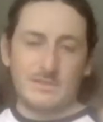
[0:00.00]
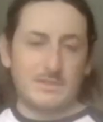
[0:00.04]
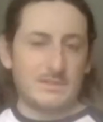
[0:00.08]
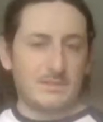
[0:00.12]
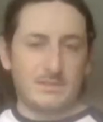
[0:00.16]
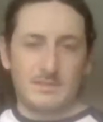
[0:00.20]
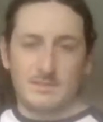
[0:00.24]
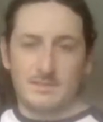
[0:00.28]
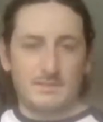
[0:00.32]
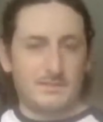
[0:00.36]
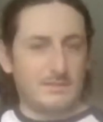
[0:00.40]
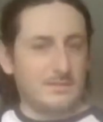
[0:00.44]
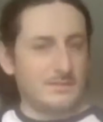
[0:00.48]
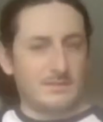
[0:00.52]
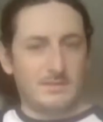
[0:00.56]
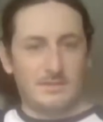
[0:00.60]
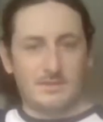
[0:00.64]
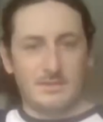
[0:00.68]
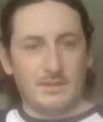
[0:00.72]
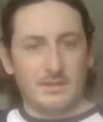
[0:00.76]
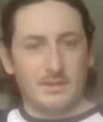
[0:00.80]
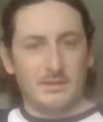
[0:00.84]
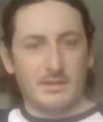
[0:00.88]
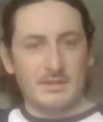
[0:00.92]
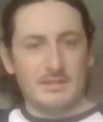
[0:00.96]

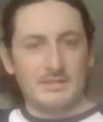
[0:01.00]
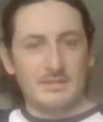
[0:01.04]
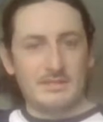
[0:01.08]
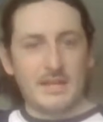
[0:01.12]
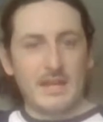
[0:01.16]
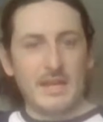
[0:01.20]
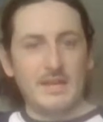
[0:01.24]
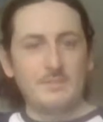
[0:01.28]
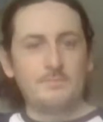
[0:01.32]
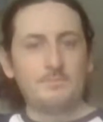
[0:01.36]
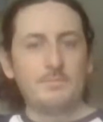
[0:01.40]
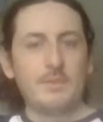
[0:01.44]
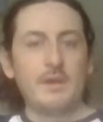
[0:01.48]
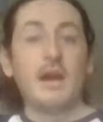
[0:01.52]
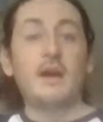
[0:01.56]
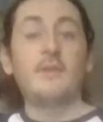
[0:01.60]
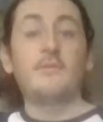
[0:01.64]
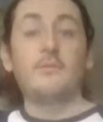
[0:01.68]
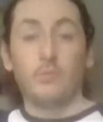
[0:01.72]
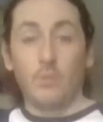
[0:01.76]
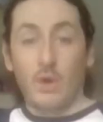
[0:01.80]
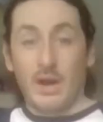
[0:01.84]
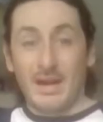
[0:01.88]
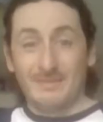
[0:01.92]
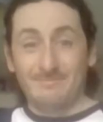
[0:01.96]
Sorry to say it, but
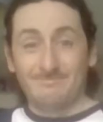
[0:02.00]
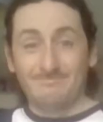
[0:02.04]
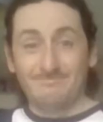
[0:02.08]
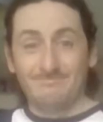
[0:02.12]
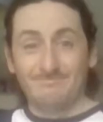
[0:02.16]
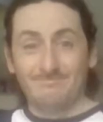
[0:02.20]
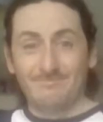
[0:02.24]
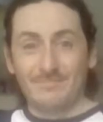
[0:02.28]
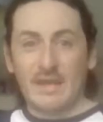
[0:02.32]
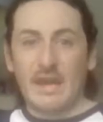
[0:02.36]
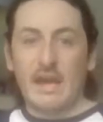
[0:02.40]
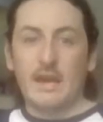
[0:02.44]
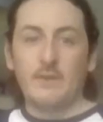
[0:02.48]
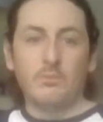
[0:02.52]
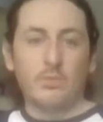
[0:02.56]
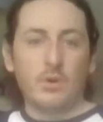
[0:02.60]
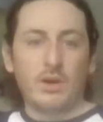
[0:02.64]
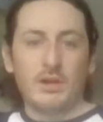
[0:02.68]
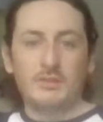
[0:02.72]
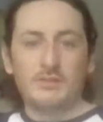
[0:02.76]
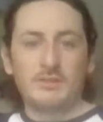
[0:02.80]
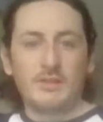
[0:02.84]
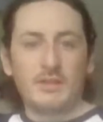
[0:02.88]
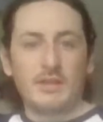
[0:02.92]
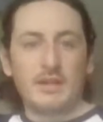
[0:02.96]
I've won. I've
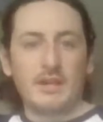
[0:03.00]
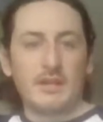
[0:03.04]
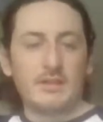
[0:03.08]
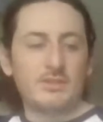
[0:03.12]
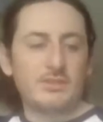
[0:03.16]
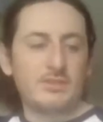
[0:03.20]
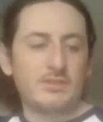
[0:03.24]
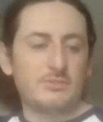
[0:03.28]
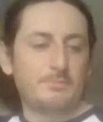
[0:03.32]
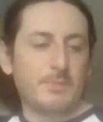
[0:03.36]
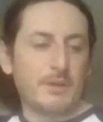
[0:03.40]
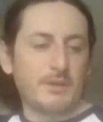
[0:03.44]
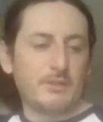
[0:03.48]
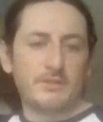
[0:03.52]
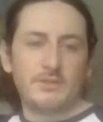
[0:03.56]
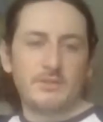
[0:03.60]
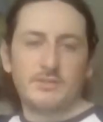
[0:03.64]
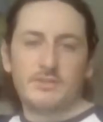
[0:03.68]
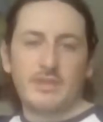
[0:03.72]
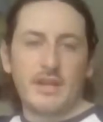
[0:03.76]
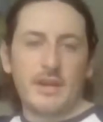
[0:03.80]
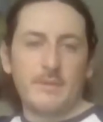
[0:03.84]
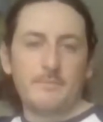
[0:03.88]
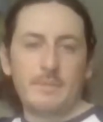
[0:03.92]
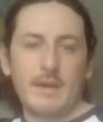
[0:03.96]
won a bottle of
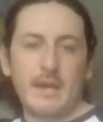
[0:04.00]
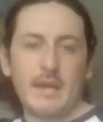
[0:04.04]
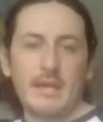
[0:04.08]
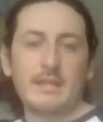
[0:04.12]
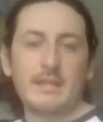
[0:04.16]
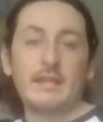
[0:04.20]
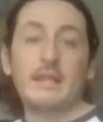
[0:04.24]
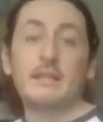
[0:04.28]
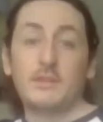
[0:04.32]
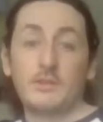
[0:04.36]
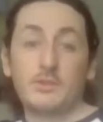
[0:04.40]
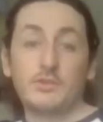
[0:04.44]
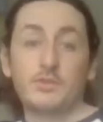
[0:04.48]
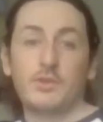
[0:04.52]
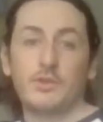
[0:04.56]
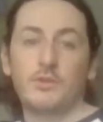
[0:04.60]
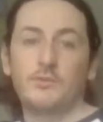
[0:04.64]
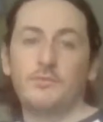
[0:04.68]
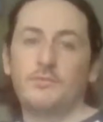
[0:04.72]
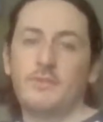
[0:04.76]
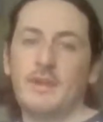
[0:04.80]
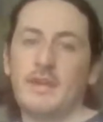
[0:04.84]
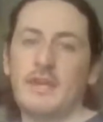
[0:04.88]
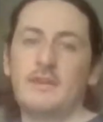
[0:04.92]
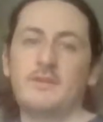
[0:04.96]
champagne and a
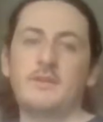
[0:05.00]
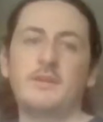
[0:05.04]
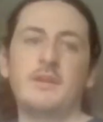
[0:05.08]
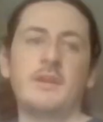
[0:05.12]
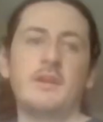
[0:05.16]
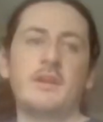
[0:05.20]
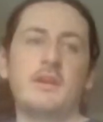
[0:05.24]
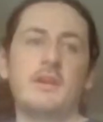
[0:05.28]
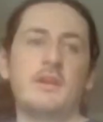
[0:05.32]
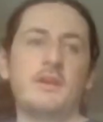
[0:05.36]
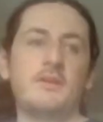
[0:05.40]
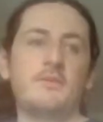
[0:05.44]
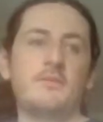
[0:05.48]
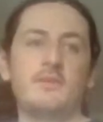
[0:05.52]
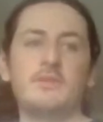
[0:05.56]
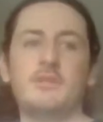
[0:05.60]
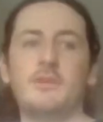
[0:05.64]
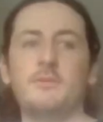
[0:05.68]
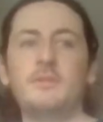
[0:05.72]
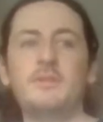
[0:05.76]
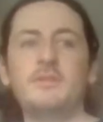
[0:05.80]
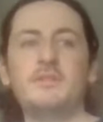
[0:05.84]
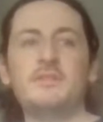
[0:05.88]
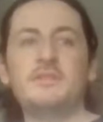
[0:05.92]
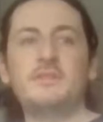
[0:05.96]
trophy, which
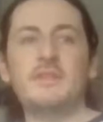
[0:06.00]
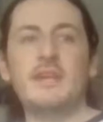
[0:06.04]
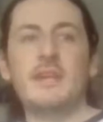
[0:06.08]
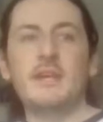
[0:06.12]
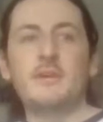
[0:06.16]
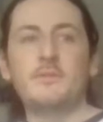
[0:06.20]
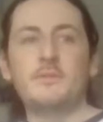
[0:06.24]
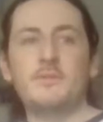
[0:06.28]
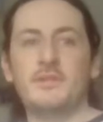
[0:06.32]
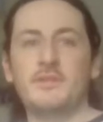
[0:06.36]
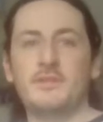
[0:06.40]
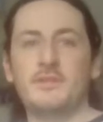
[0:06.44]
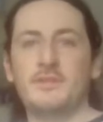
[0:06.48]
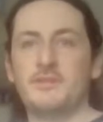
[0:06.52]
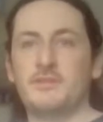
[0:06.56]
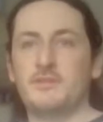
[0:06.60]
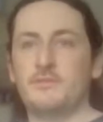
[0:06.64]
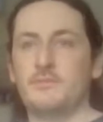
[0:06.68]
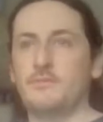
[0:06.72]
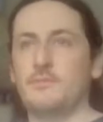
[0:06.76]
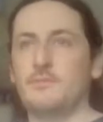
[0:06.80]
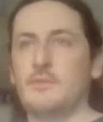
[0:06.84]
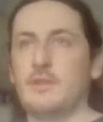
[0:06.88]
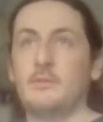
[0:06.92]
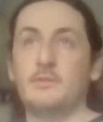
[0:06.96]
I will say it
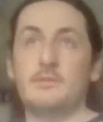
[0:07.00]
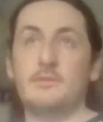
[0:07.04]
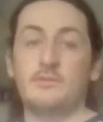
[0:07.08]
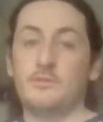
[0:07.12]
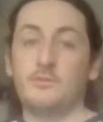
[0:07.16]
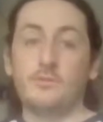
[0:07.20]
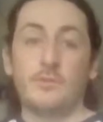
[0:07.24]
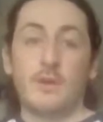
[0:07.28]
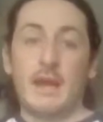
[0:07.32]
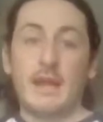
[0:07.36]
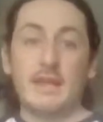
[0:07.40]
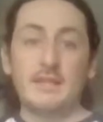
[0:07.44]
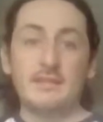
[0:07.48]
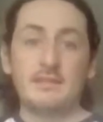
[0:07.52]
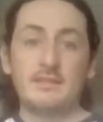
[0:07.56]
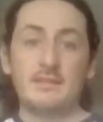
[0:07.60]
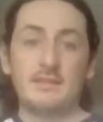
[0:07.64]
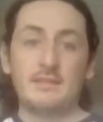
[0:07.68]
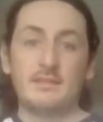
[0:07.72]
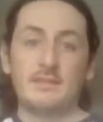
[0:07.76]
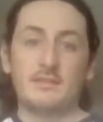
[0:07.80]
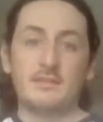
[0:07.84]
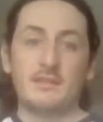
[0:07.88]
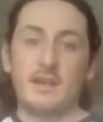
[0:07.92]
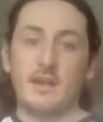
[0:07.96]
was
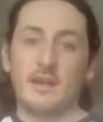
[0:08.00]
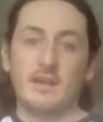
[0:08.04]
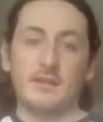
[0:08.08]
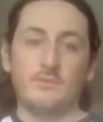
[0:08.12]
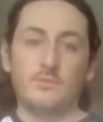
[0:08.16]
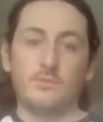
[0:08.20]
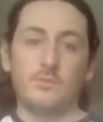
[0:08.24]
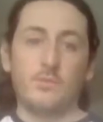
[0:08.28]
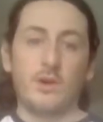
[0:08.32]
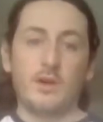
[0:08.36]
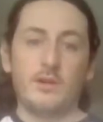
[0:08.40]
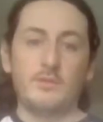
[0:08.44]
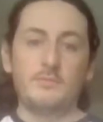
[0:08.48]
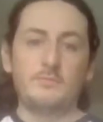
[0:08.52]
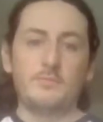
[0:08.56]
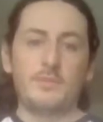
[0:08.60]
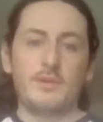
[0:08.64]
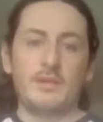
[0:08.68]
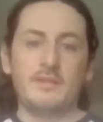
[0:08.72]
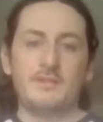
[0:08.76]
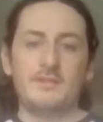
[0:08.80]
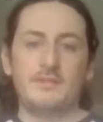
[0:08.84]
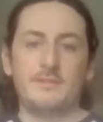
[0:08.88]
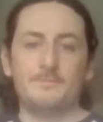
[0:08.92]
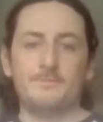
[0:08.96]
great that I won,
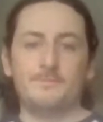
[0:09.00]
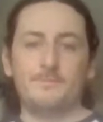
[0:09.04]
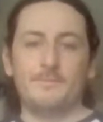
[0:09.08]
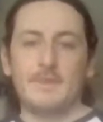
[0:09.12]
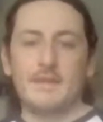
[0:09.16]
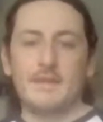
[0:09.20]
but